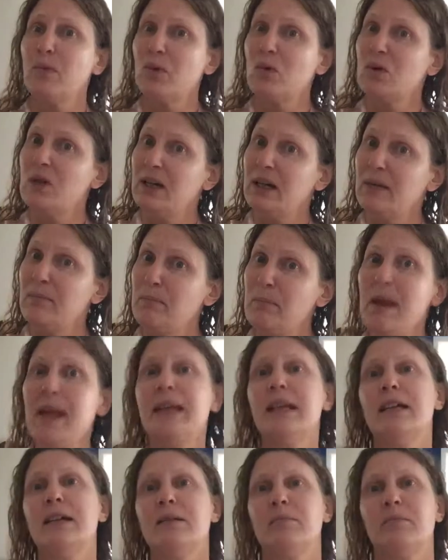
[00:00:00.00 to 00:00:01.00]
to
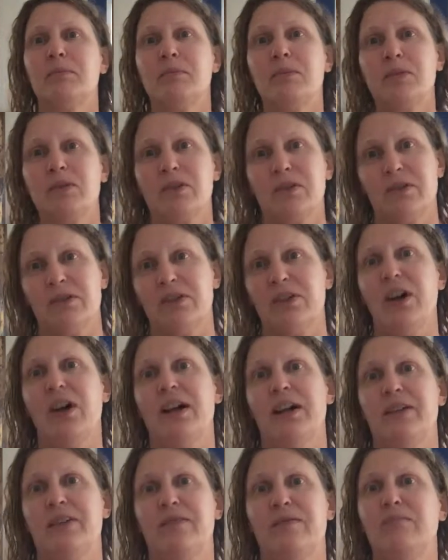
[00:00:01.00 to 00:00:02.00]
medium
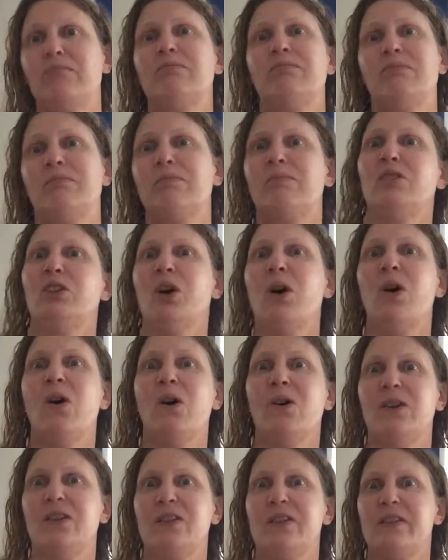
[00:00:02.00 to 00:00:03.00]
sized
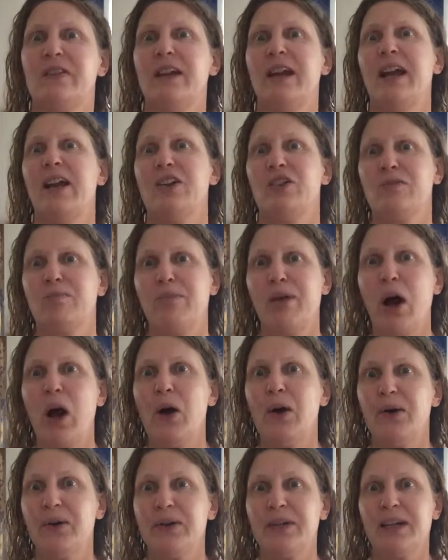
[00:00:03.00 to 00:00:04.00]
dog /
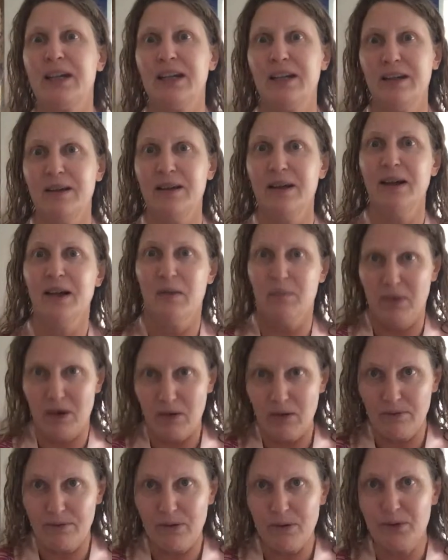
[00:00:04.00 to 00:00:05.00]
pony, but
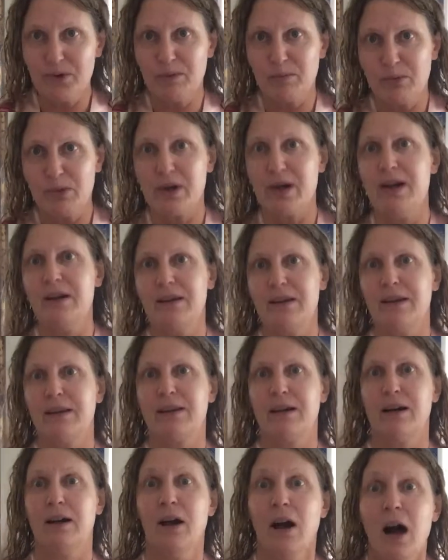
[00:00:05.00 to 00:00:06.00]
with all the breathing,
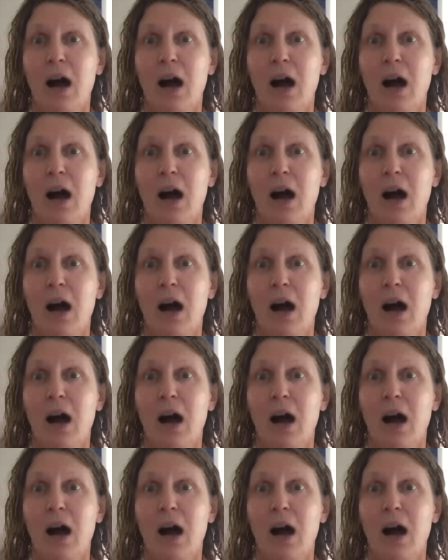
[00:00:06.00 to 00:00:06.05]
the